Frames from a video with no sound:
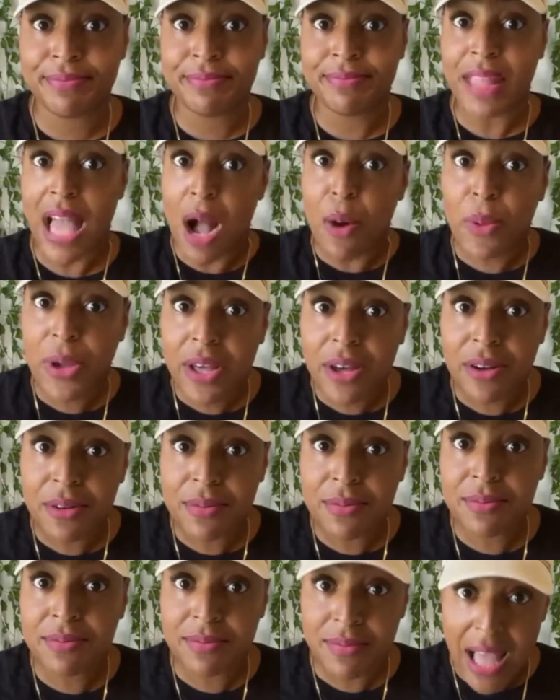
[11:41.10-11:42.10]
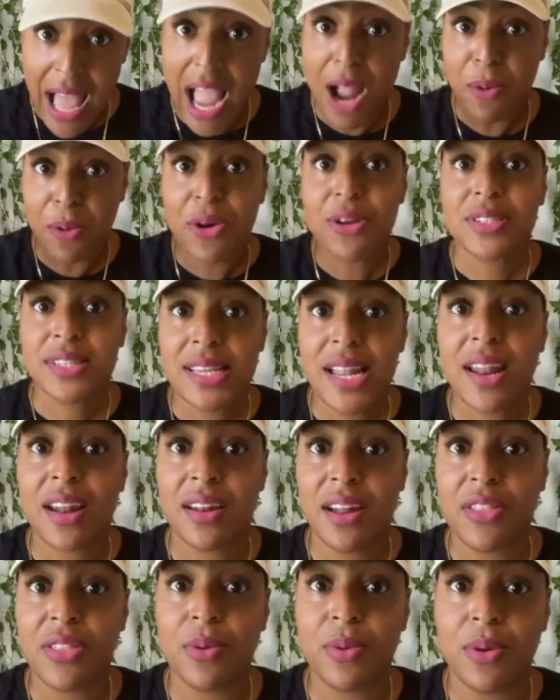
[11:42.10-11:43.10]
I will send out
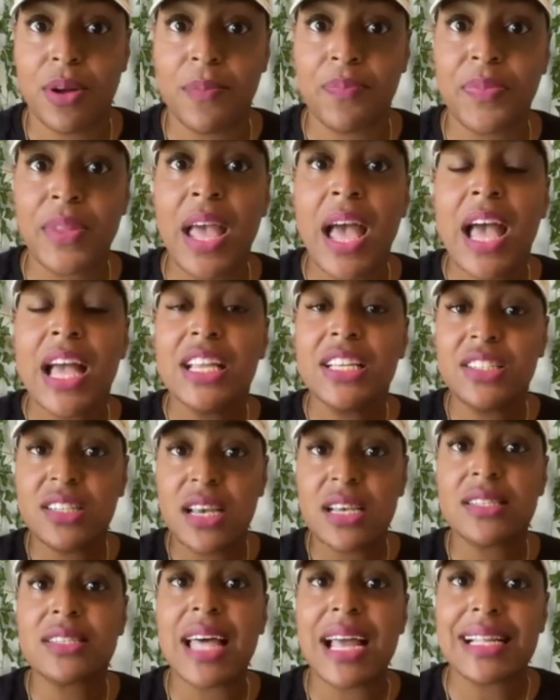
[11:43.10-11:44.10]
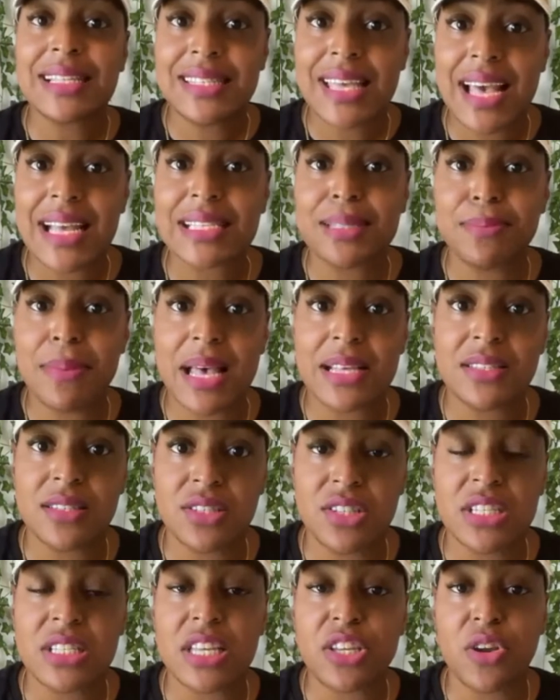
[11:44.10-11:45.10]
another one. Just like text message,
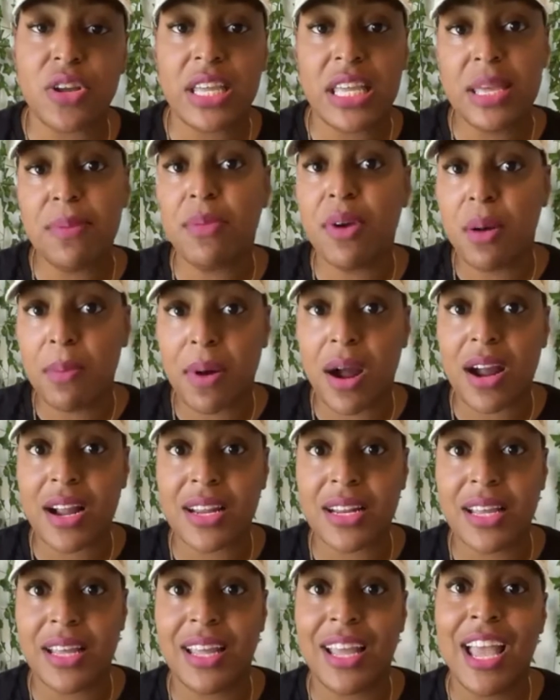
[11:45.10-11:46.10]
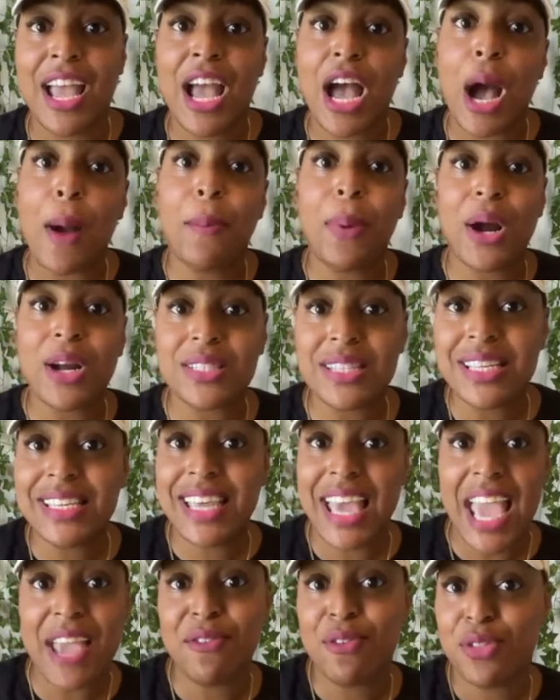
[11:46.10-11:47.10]
just like your email marketing, a person
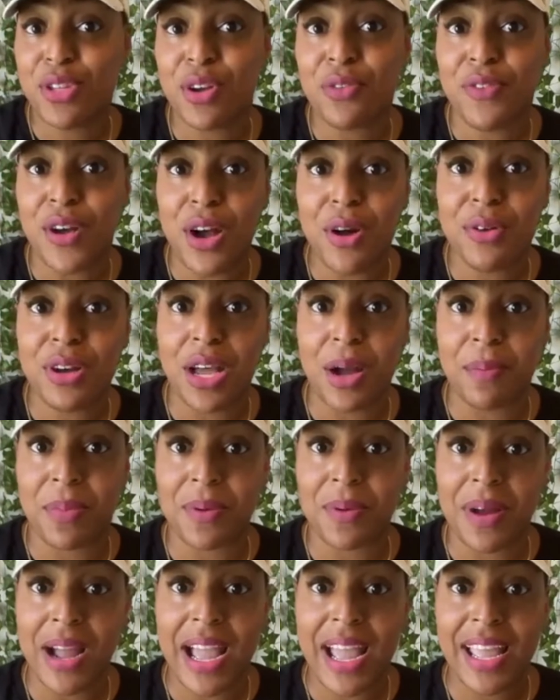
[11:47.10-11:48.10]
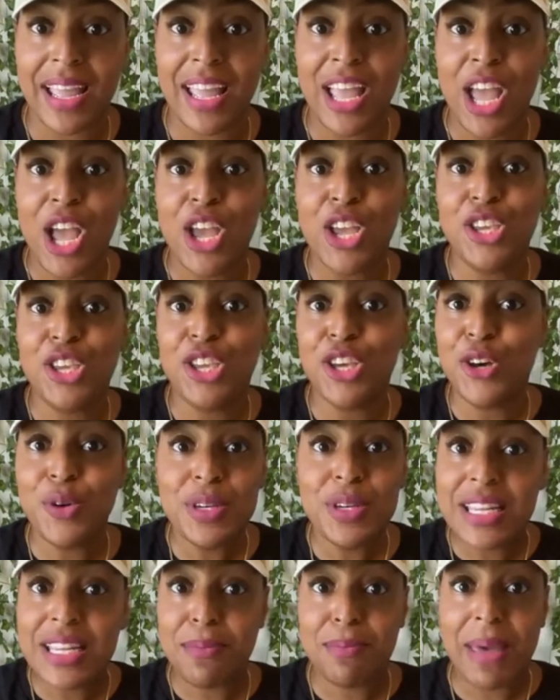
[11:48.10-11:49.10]
gave you their phone number, right?
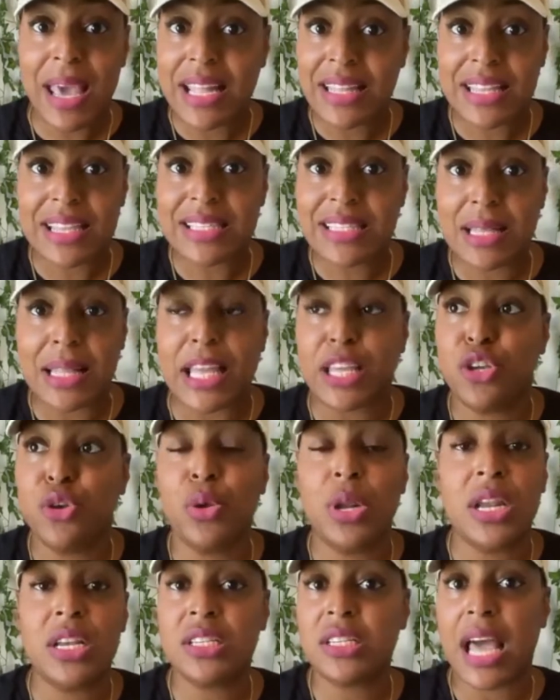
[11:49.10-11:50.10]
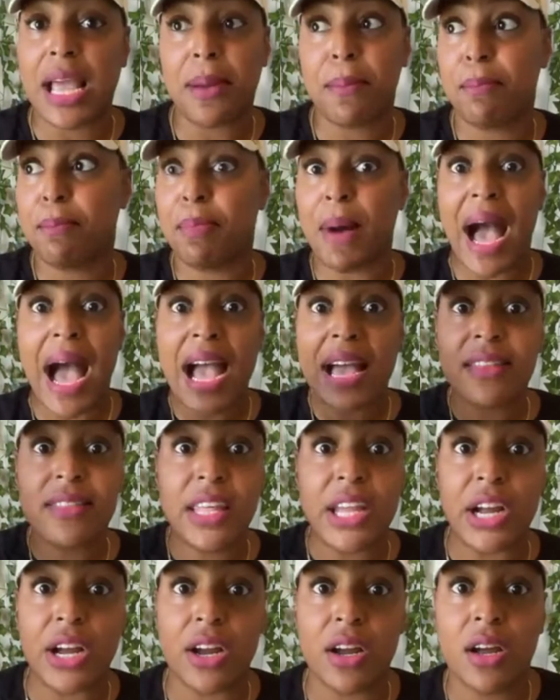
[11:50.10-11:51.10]
You didn't make this up. Like, you didn't buy
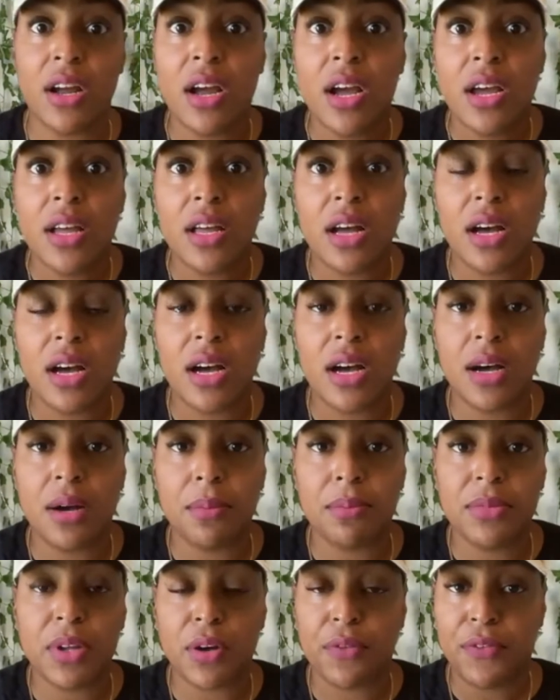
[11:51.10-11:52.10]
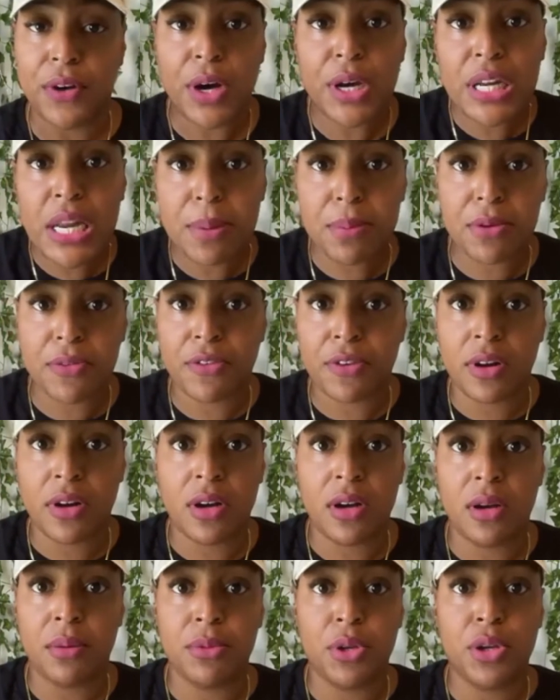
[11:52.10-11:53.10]
their phone number
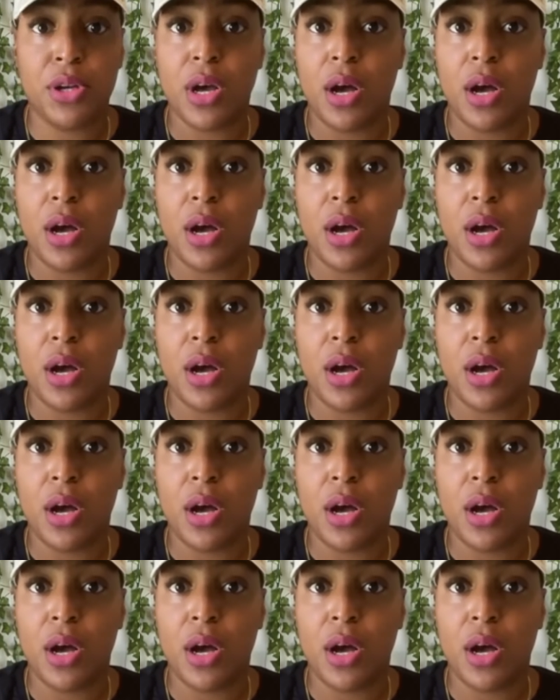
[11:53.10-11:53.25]
from,